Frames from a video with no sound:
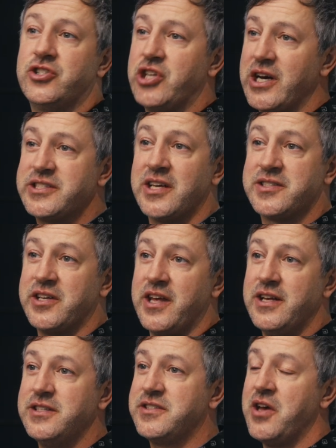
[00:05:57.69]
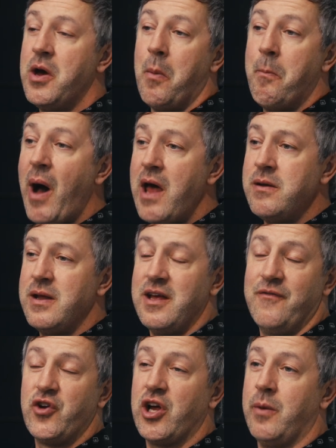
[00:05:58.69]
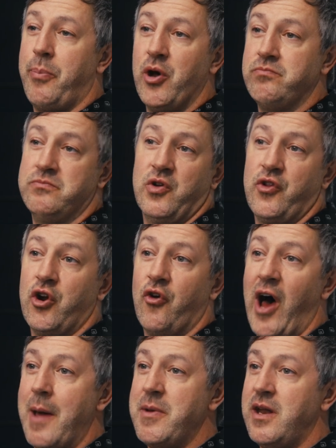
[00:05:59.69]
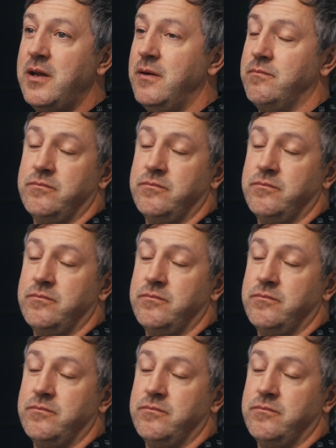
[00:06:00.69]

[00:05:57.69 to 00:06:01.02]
just as it is, but if you're gonna put a little lime in it,